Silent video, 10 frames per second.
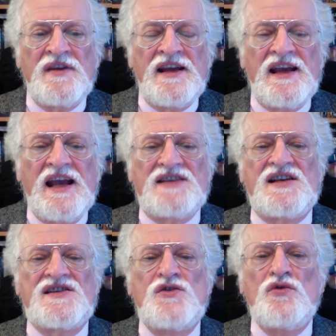As a
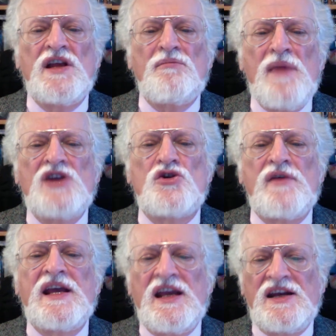student
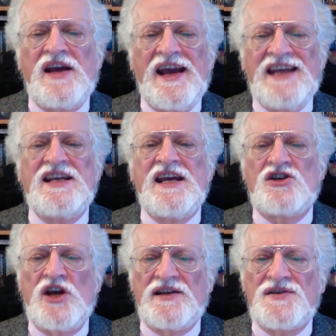majoring in
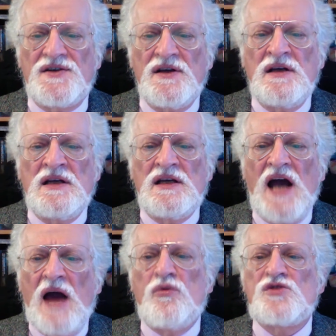ATHS,
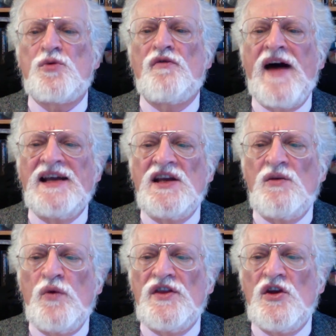I was provided
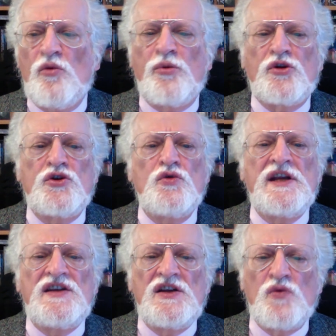with the
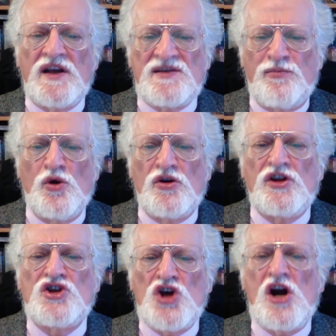opportunity to explore the
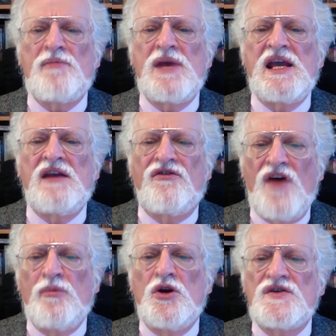charming and
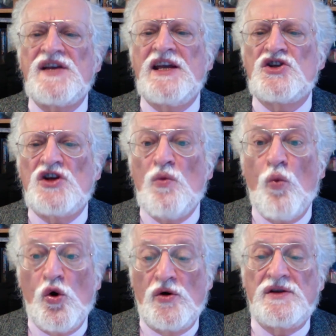fabulous ancient
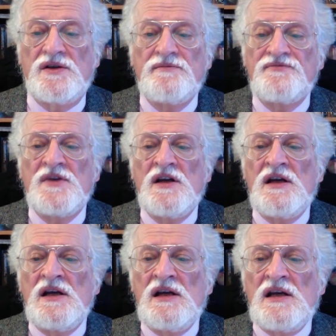world.
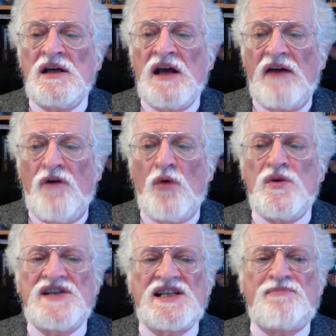I've
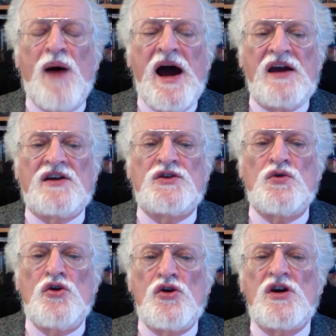always aspired to
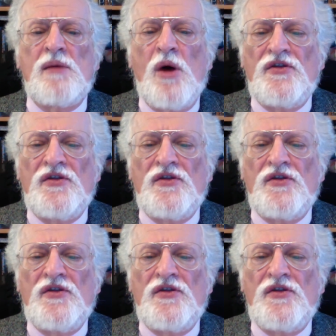learn about the